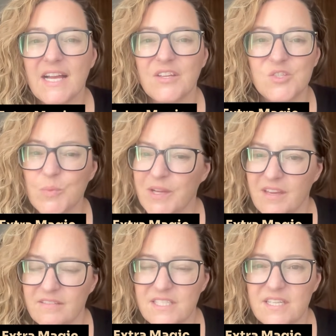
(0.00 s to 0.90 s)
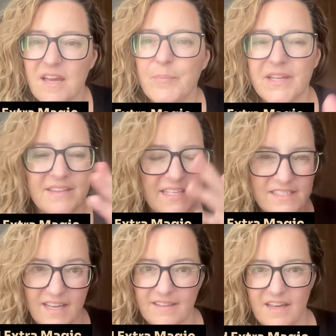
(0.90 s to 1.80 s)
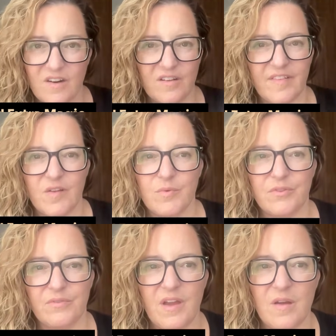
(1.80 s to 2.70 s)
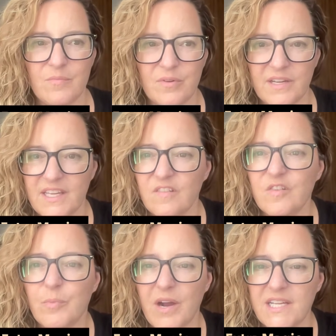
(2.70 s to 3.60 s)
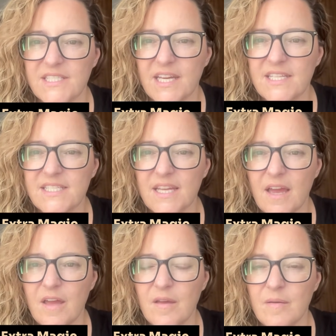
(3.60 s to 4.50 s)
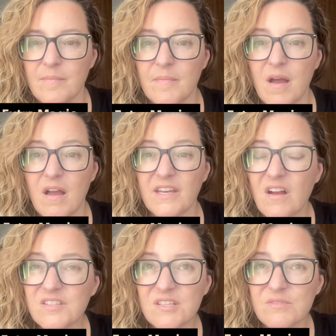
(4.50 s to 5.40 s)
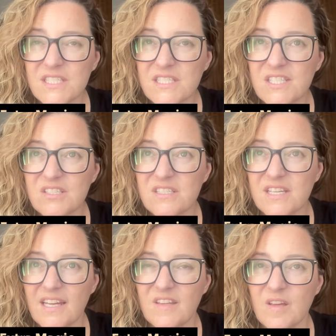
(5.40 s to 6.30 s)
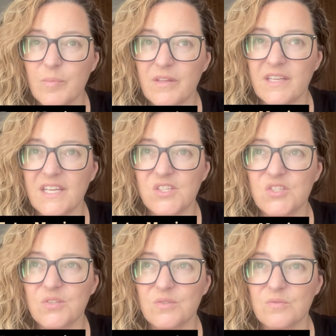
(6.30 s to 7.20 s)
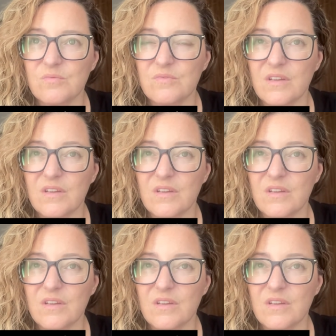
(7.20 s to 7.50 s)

Super cute, but things like that are available through the onboard gift process. And also Disney just added the ability to